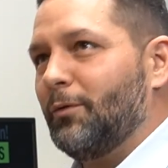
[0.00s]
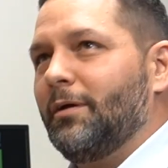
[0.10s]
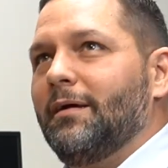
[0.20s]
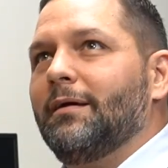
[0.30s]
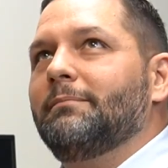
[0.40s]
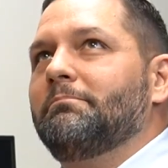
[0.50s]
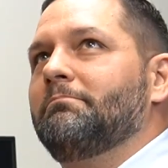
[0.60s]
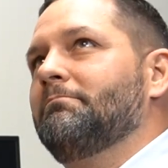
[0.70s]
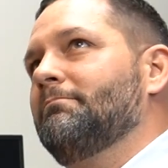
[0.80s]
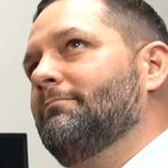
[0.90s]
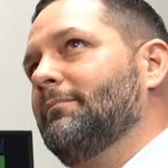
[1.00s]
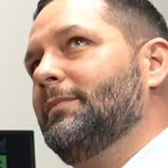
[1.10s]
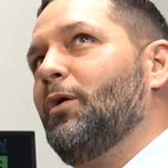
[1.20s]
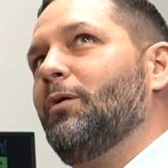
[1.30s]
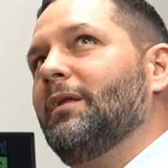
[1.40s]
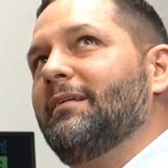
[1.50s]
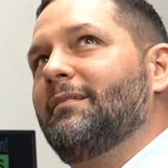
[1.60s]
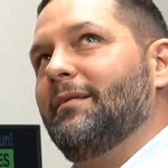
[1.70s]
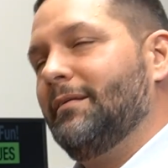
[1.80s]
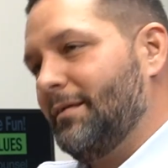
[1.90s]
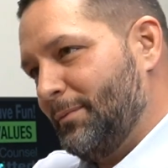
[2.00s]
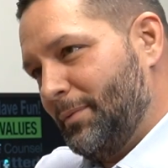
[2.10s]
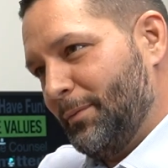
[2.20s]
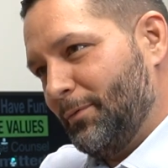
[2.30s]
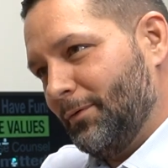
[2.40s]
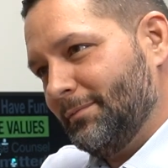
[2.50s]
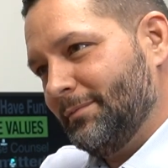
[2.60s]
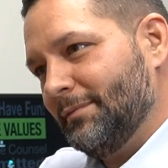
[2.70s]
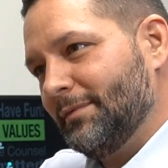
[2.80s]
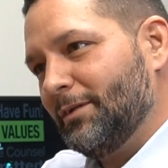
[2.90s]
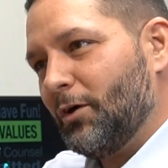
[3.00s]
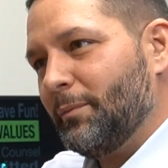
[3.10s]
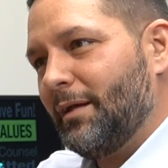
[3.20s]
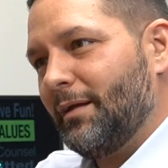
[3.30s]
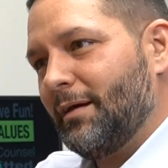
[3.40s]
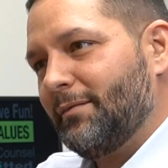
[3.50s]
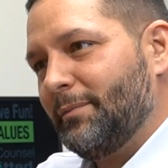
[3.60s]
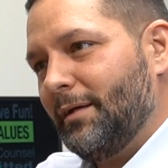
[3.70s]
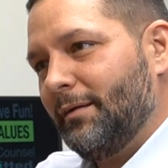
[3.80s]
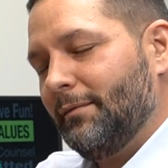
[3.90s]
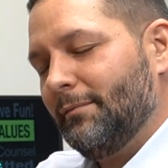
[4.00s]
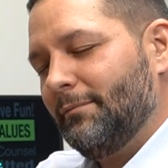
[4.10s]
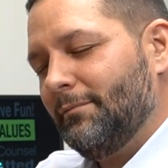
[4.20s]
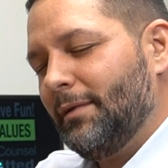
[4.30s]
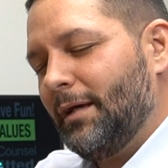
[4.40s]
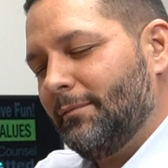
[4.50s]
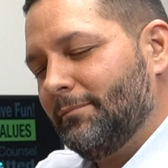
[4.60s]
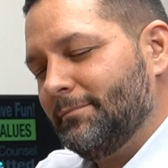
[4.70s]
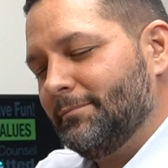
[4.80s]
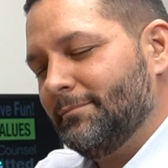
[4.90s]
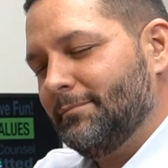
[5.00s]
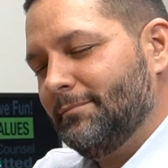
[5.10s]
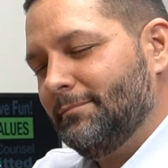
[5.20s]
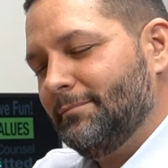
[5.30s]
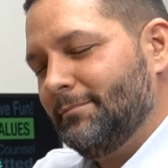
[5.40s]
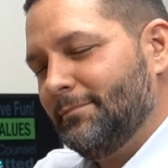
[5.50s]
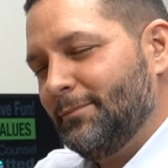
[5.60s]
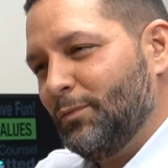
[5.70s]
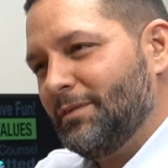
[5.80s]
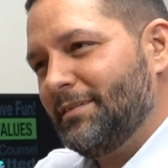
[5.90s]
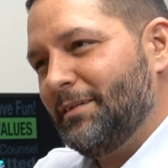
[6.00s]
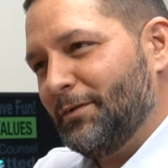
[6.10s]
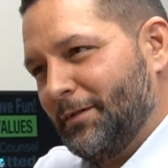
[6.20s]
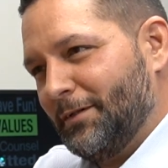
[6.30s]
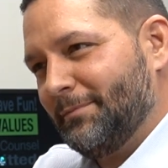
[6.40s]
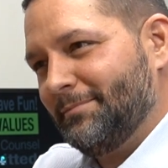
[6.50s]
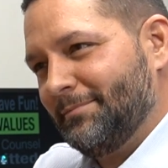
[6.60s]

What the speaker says: I will get no less than 10 people call me and ask me, hey, what's the deal here?